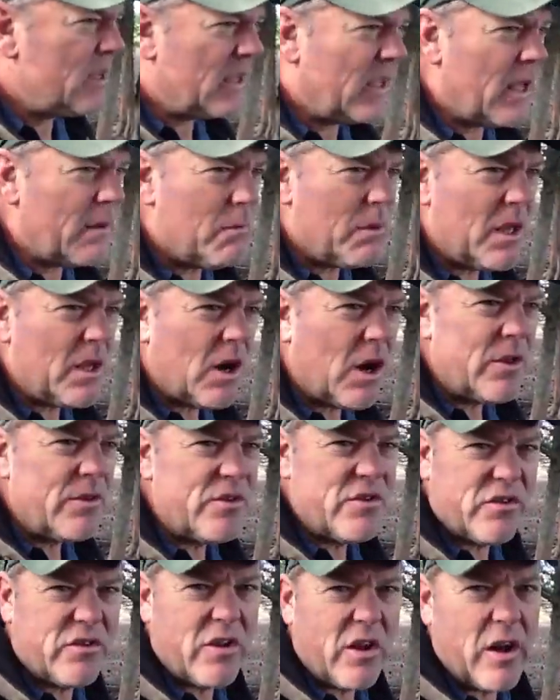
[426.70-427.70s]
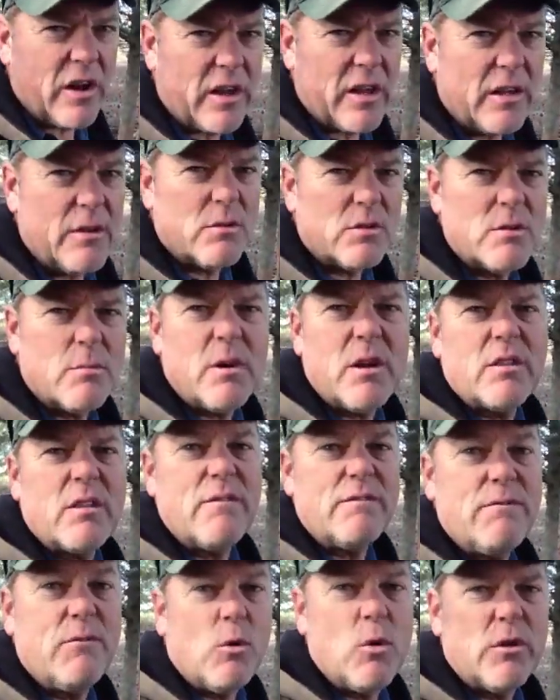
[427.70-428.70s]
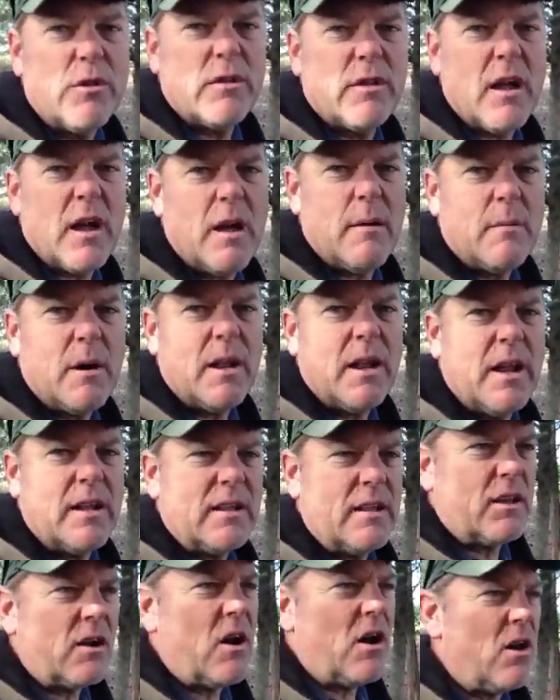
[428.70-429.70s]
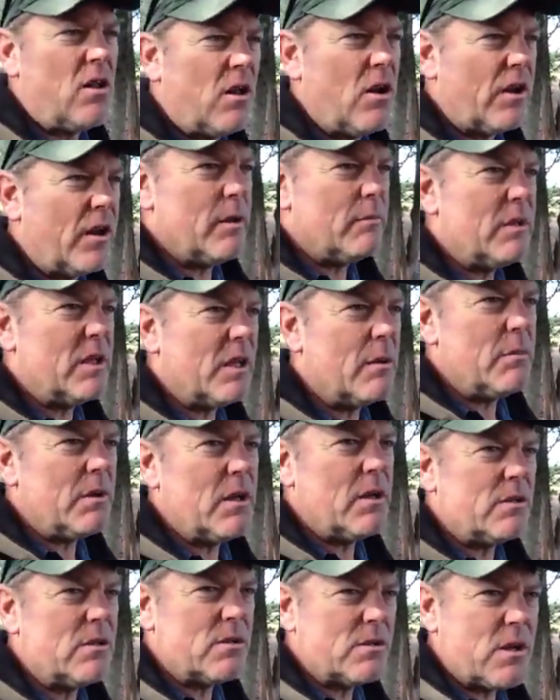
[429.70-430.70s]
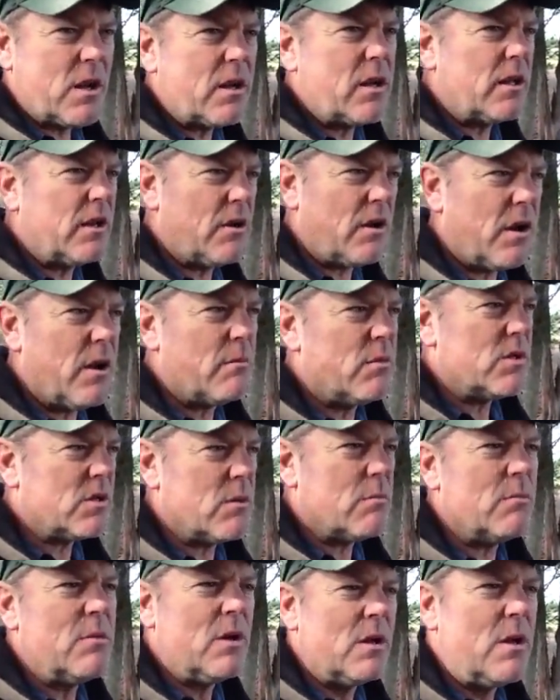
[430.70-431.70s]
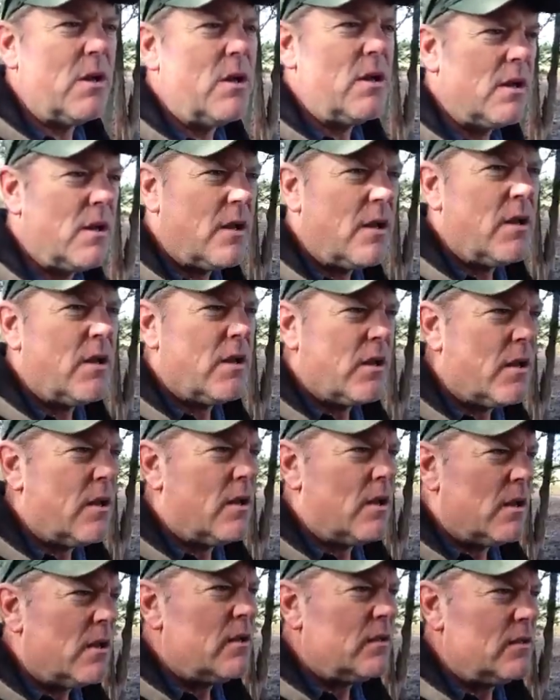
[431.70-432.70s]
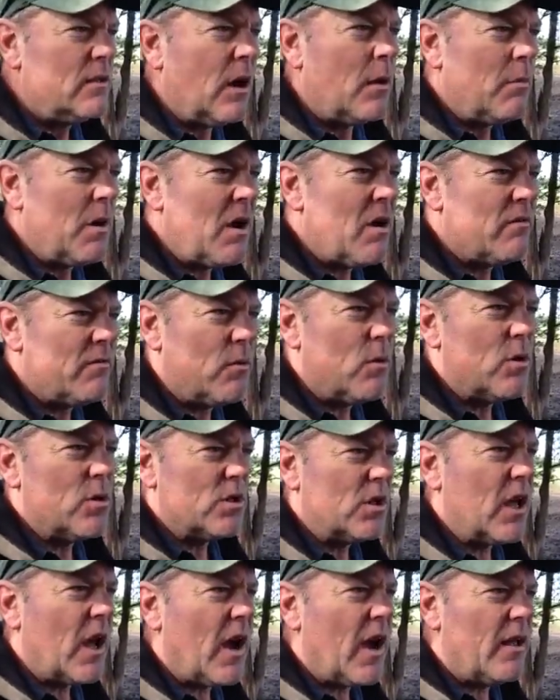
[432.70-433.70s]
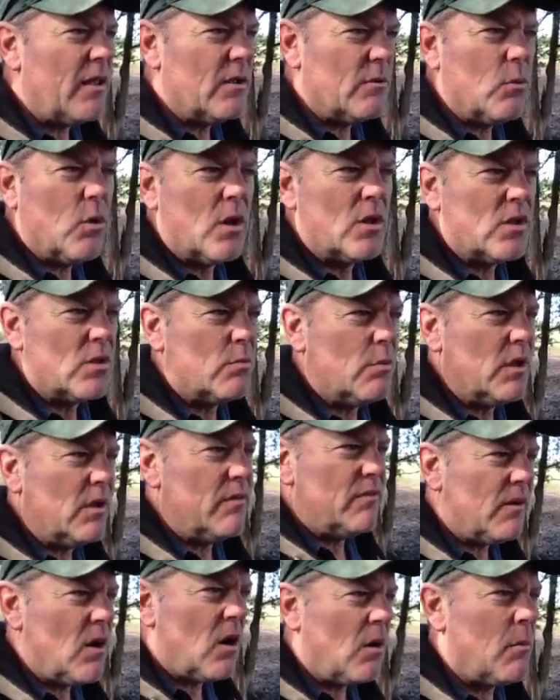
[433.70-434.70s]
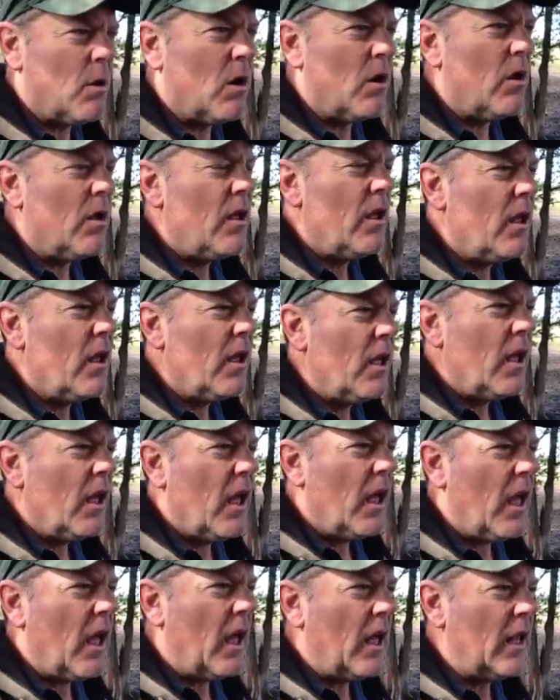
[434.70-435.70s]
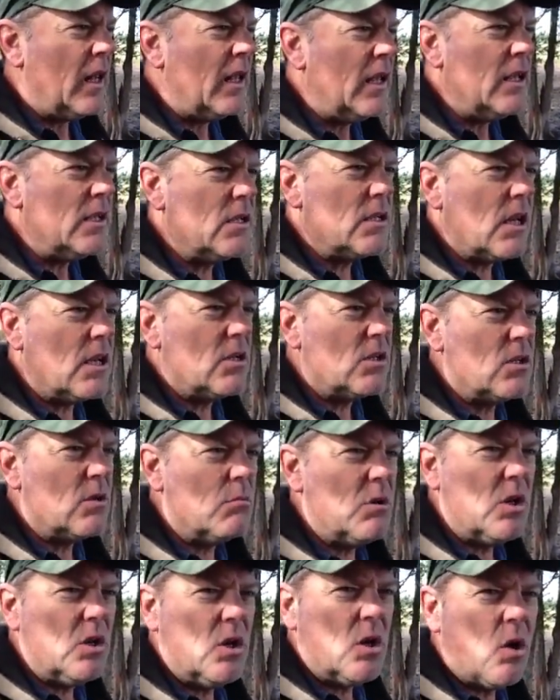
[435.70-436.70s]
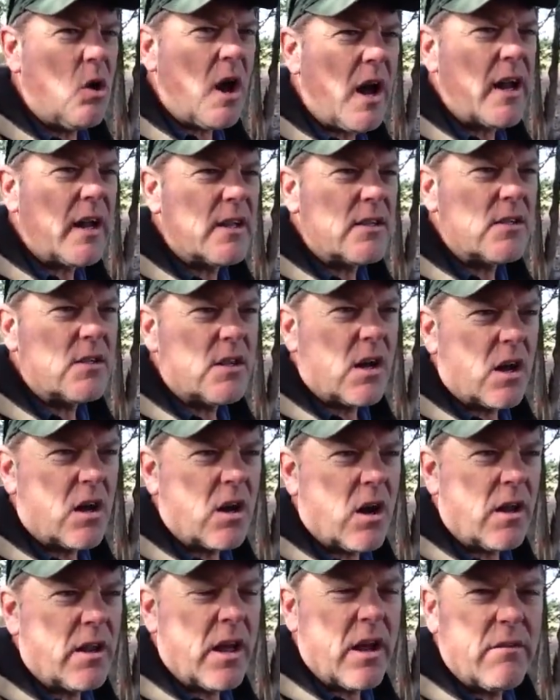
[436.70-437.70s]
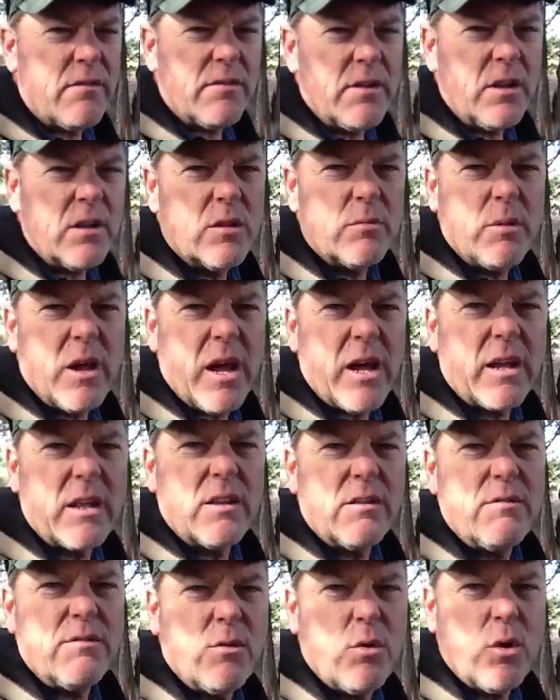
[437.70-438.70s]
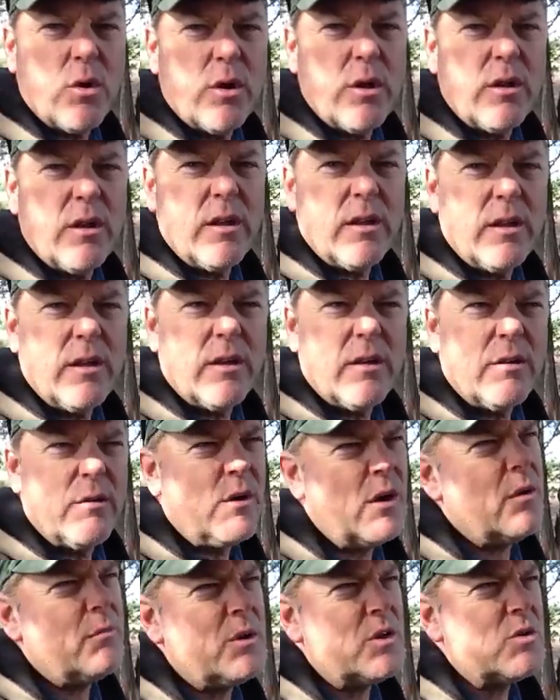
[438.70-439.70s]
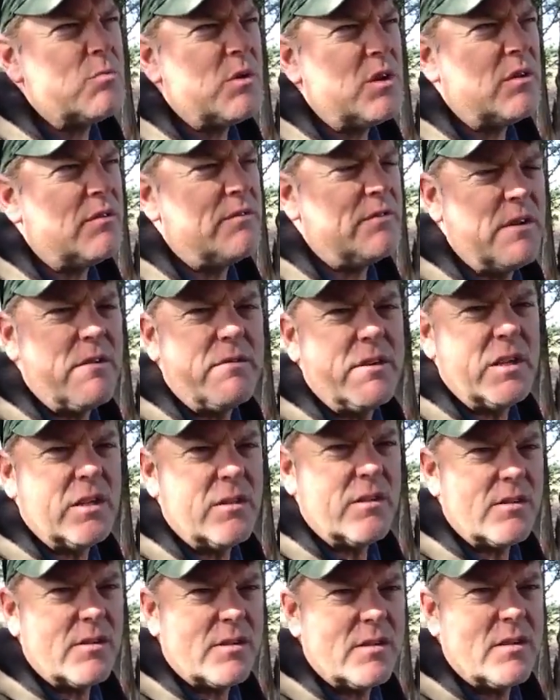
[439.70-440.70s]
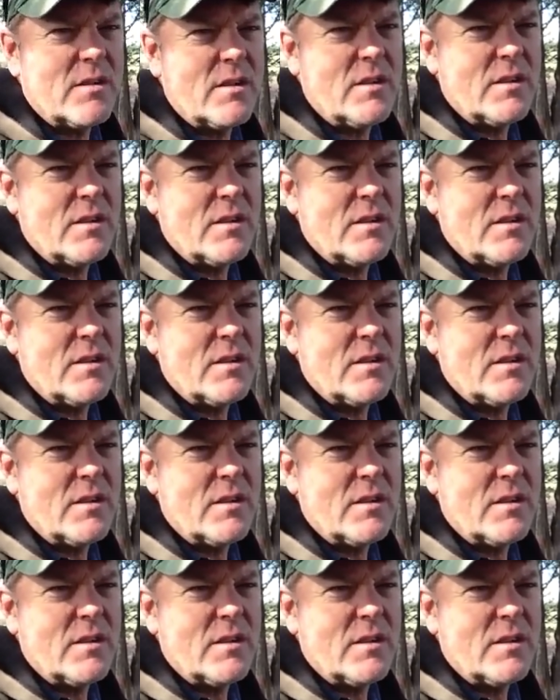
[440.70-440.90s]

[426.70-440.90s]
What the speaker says: to get me unstuck. And it was about the fourth time I'd had to call on him to get me unstuck. And here I am, some dumb Air Force guy that wants to be a farmer. And he says to me, you know, I got stuck on that field back in the 40s, well, it must have been the 50s.